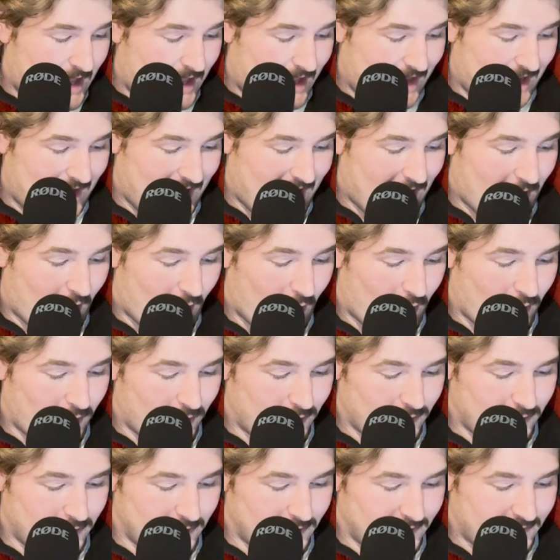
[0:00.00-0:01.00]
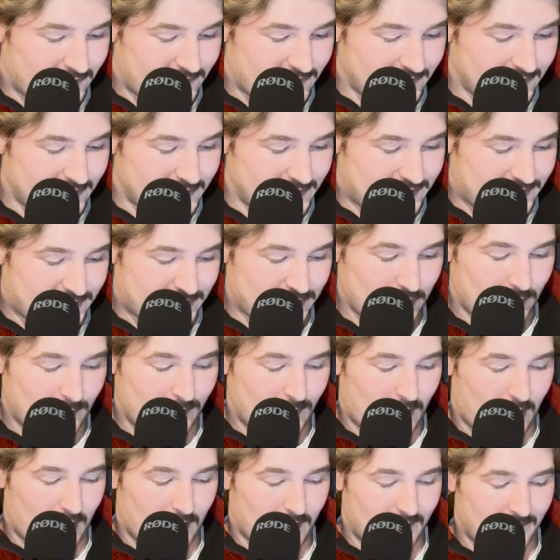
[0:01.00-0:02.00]
it holds some
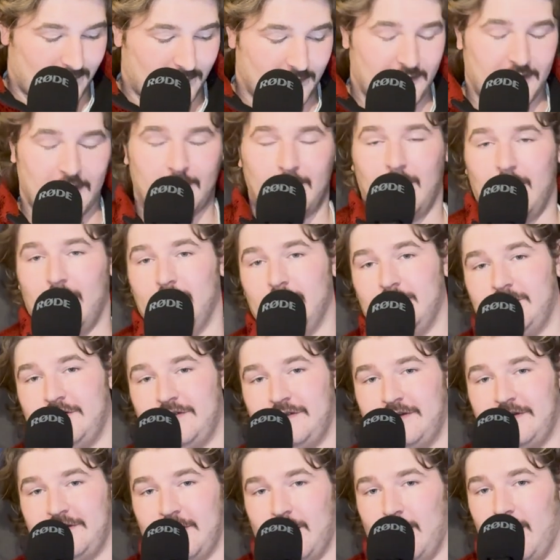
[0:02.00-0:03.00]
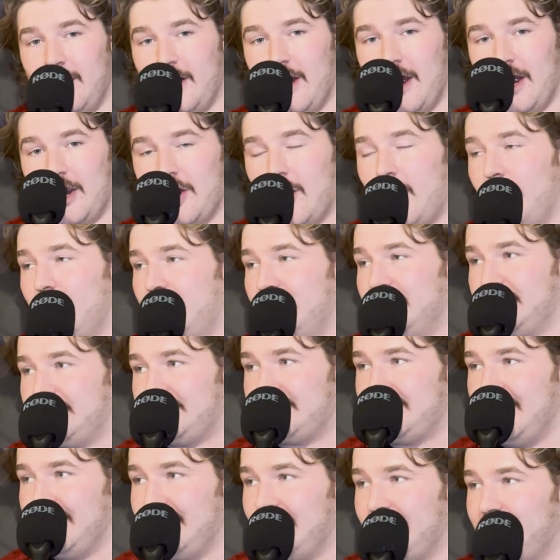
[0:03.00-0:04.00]
of the most accomplished
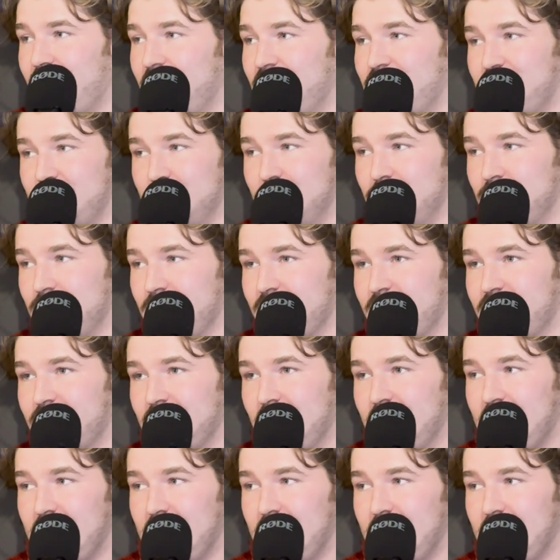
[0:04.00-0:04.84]
individuals